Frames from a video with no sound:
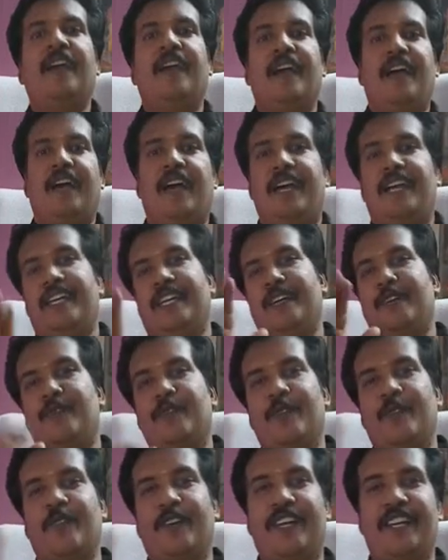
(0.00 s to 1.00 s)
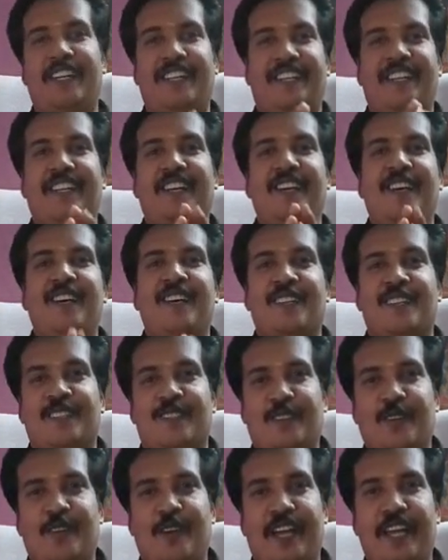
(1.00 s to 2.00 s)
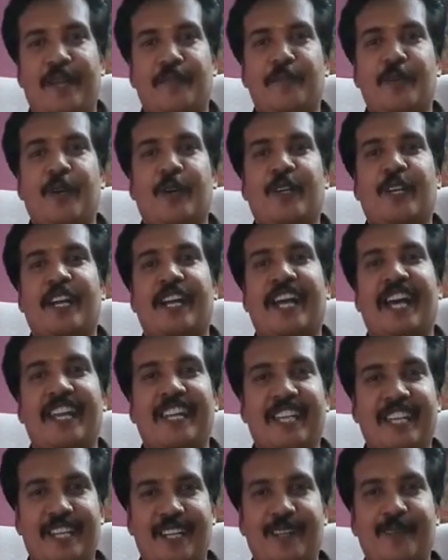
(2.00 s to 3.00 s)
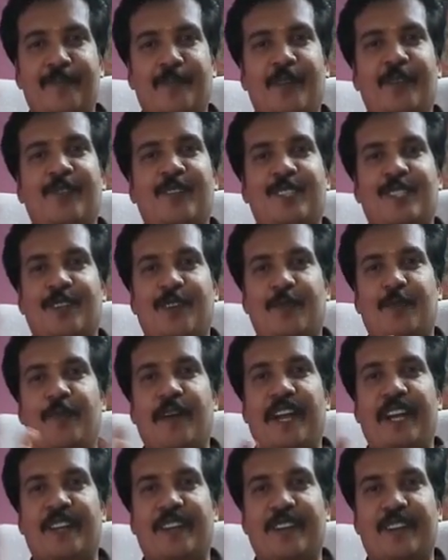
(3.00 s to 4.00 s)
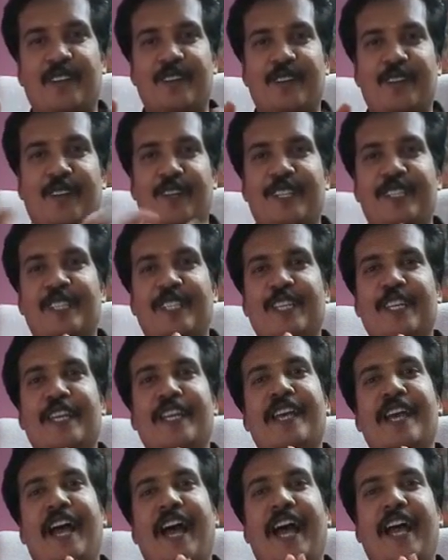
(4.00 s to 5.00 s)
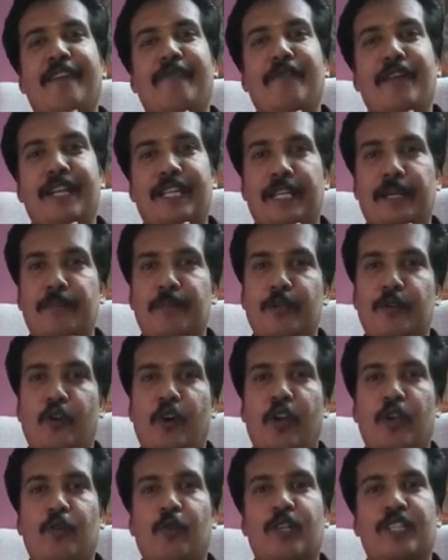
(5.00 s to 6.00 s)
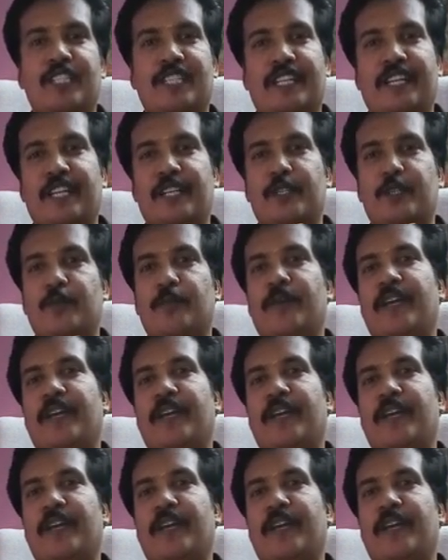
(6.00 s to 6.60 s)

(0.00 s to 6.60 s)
Hi everyone. So I am Dr. Hariharan, Professor of Biotechnology. I welcome you all once again to my